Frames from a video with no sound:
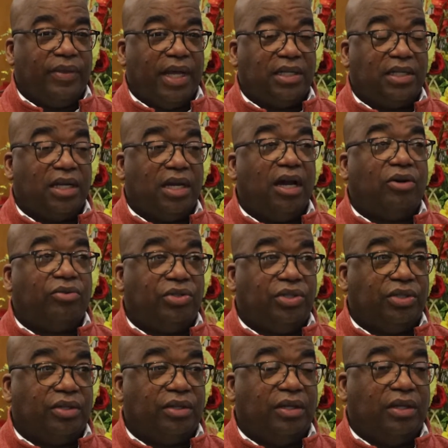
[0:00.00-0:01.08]
that's a
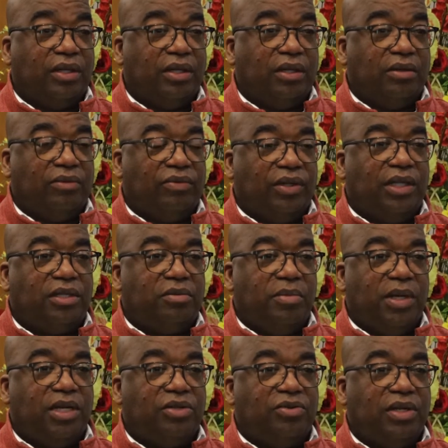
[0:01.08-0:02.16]
culture for this
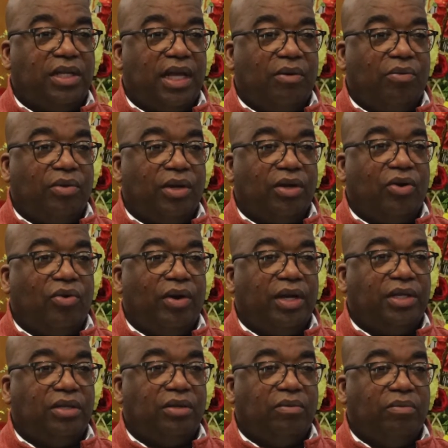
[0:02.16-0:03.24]
ministry that we're
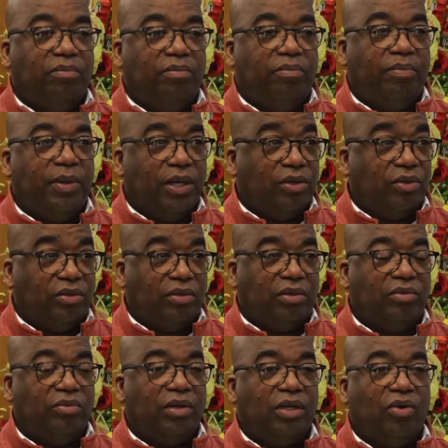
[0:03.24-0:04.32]
going to build.
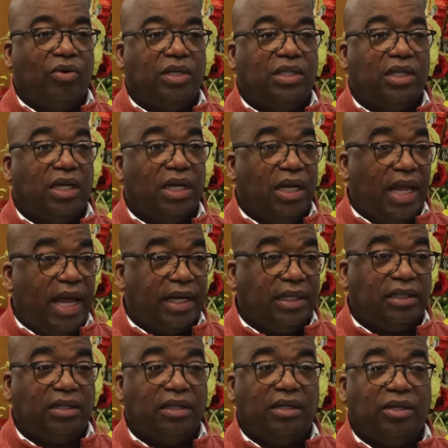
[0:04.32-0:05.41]
We're going to
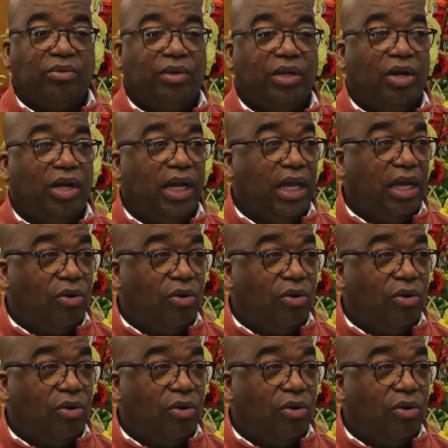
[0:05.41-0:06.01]
connect, we're going to